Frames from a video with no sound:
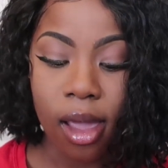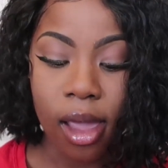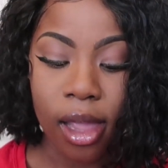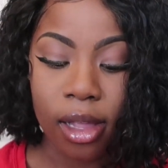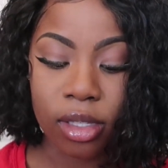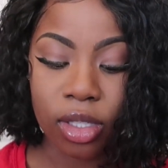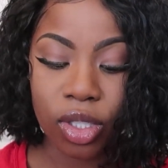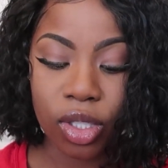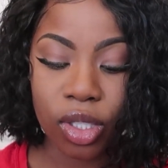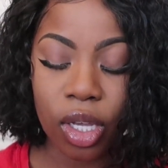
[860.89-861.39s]

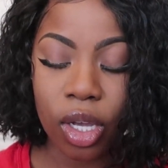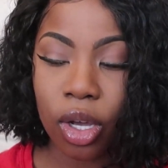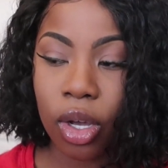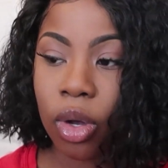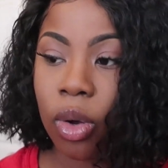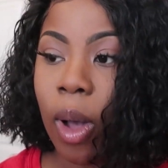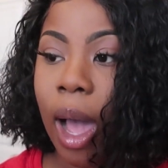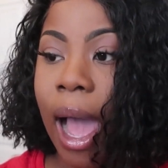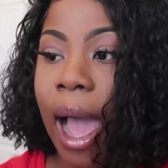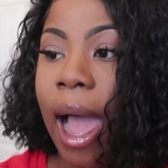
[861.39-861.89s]
And
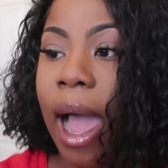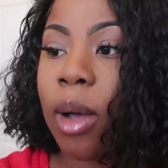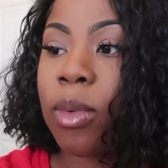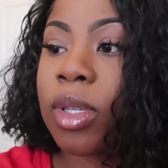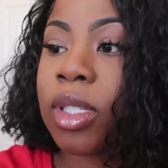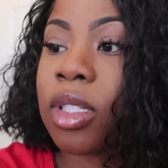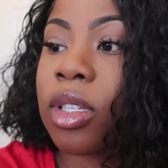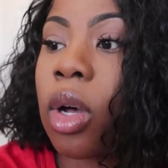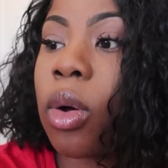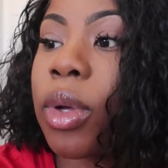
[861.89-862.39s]
so I
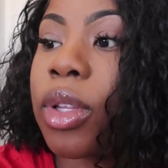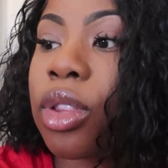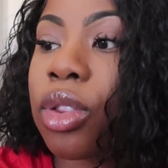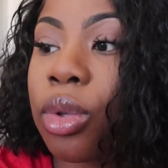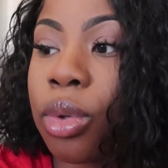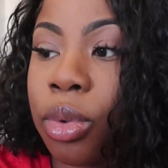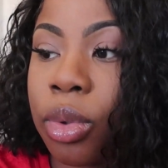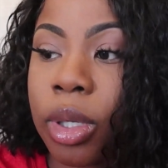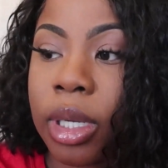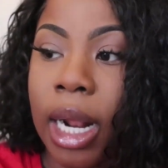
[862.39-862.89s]
was going
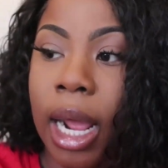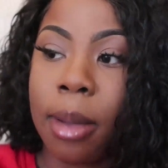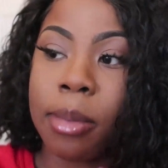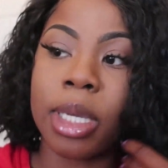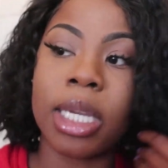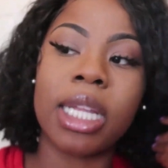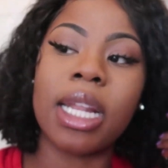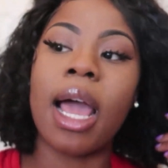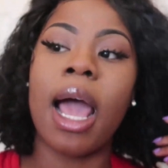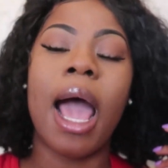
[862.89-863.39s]
through it. I
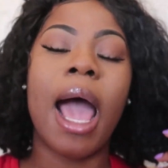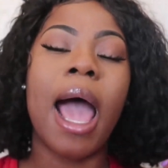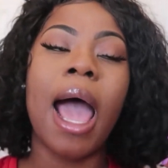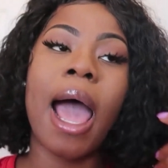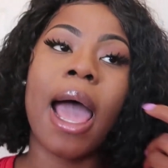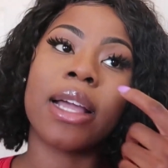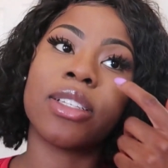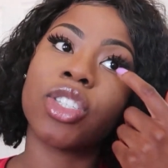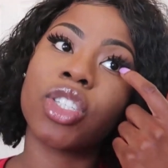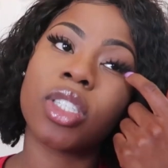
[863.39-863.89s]
mean,
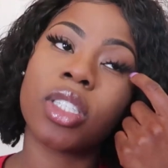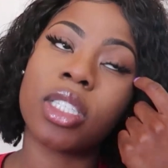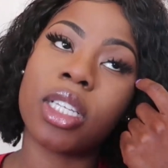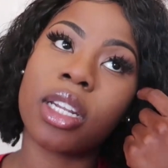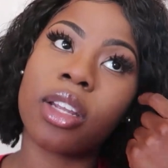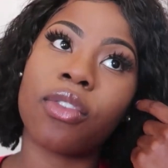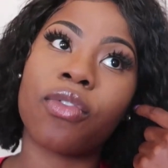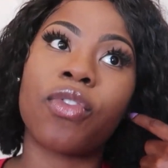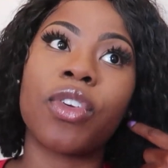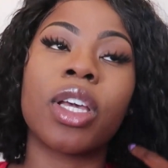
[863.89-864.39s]
I just
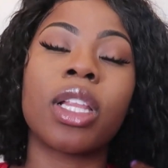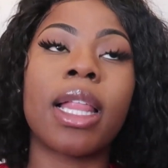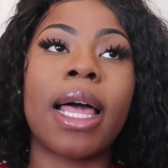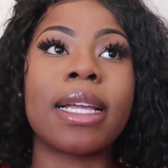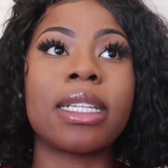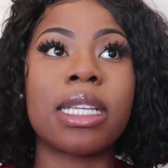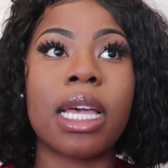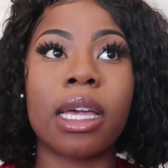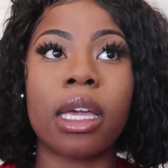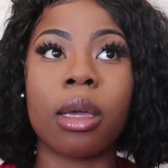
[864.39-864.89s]
didn't feel
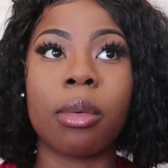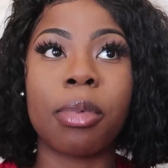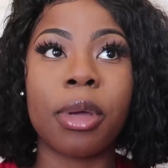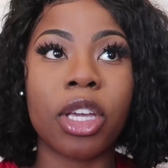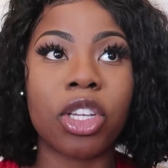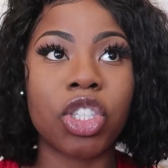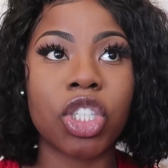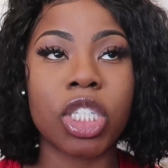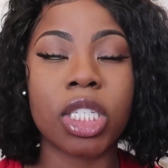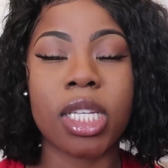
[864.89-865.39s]
like taking
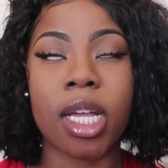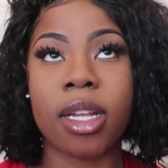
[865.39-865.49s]
pictures.